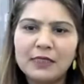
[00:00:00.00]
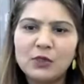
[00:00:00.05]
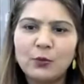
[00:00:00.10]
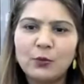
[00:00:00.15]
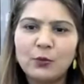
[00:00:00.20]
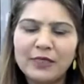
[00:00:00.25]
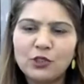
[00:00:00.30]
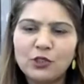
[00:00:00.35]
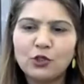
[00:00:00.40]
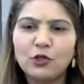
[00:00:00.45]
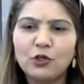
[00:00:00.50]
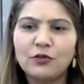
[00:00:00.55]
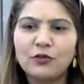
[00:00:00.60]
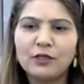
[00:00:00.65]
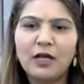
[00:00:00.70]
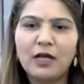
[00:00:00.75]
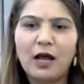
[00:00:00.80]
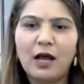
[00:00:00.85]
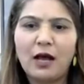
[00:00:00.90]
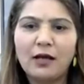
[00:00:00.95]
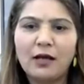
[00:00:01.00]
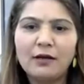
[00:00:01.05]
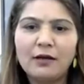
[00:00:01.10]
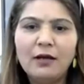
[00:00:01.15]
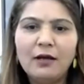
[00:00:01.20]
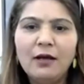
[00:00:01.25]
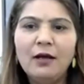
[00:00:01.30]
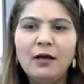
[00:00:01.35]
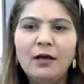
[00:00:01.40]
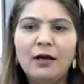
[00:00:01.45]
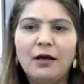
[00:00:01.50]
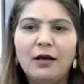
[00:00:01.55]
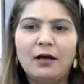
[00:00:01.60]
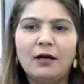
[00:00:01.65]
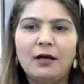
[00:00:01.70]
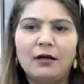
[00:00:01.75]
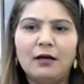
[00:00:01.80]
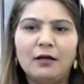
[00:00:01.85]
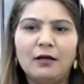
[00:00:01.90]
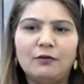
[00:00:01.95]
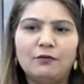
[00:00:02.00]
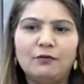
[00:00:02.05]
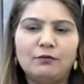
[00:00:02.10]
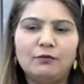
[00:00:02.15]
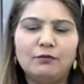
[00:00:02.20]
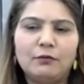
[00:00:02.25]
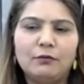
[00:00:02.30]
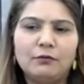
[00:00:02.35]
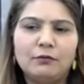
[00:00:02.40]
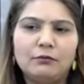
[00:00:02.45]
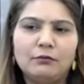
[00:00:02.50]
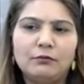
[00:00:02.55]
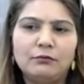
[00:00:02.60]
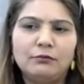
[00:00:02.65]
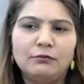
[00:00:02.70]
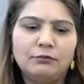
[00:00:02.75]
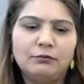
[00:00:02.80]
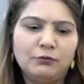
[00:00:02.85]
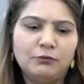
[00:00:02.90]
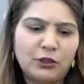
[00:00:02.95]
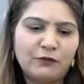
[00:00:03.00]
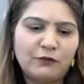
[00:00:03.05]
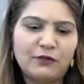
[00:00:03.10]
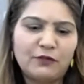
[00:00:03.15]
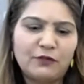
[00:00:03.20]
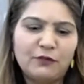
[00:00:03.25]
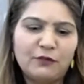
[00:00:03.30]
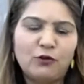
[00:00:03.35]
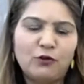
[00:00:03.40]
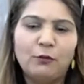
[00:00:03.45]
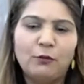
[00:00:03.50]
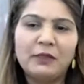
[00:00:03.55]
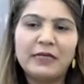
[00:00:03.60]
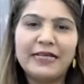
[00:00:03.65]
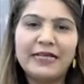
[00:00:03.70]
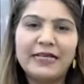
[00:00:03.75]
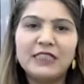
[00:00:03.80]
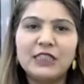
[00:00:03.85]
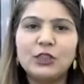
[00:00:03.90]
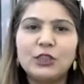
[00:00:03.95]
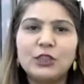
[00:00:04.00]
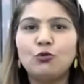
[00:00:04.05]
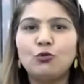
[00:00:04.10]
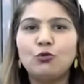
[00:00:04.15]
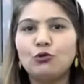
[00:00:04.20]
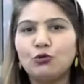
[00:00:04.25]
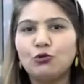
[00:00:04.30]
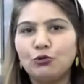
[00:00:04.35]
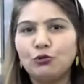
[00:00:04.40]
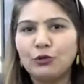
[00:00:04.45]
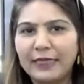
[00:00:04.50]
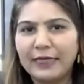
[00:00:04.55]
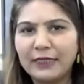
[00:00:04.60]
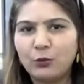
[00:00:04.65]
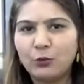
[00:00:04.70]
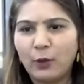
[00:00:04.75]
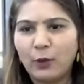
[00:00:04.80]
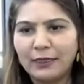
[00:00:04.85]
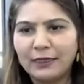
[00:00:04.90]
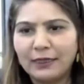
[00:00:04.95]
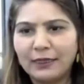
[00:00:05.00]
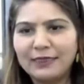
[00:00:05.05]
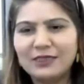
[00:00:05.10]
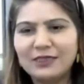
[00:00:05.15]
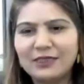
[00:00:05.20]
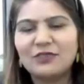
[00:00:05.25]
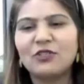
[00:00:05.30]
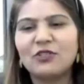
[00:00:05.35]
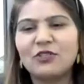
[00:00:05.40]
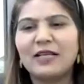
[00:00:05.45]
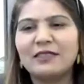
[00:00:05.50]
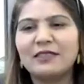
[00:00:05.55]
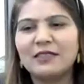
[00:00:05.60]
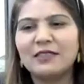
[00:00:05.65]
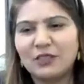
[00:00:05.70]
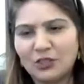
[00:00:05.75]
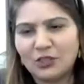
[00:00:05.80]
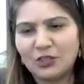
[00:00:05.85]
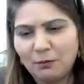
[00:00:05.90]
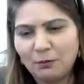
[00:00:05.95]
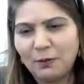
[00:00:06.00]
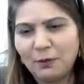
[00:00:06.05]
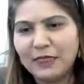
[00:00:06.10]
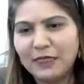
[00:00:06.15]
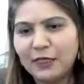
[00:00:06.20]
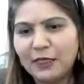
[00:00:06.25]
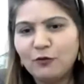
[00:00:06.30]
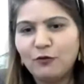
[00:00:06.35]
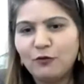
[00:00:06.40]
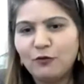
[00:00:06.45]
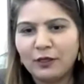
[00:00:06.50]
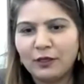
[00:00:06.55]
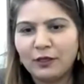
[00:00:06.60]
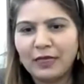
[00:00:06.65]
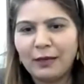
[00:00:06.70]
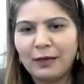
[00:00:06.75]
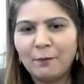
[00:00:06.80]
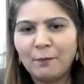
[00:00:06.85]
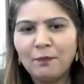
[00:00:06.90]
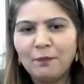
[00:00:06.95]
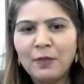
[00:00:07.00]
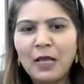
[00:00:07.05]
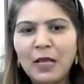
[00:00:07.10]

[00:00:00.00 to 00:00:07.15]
when children are shifted from KG2 to grade 1, it's a transition period for them.